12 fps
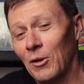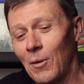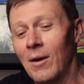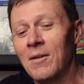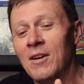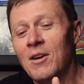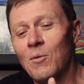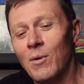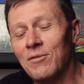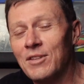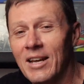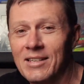lure.
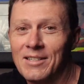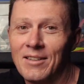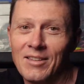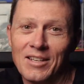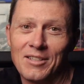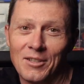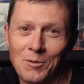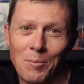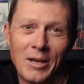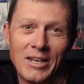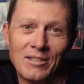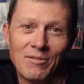We've tested this at
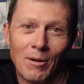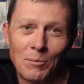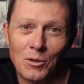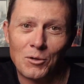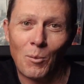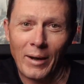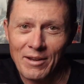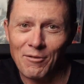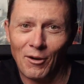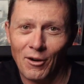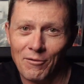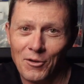speeds of up to
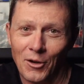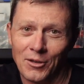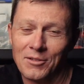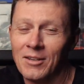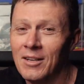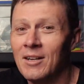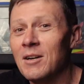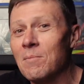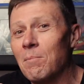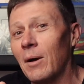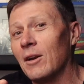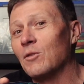25 knots,
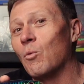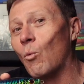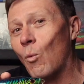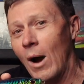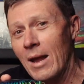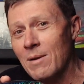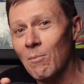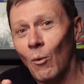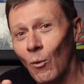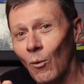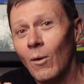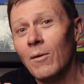but it's way
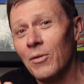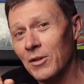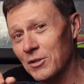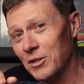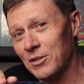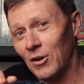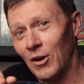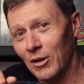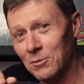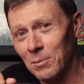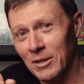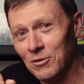more than just a
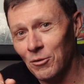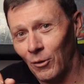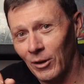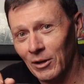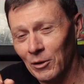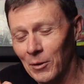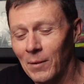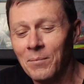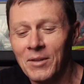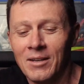high-speed trolling lure.